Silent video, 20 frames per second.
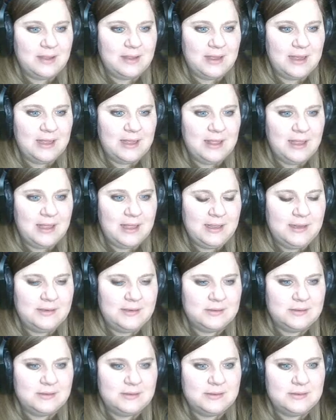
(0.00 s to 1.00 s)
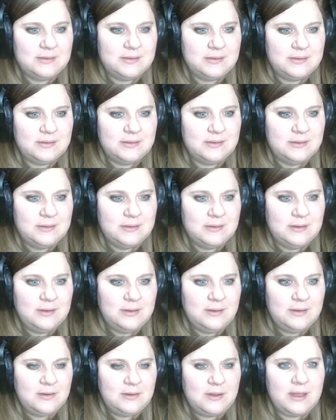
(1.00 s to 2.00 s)
Highlight.
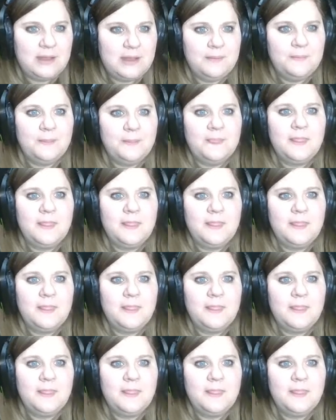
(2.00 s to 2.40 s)
Okay.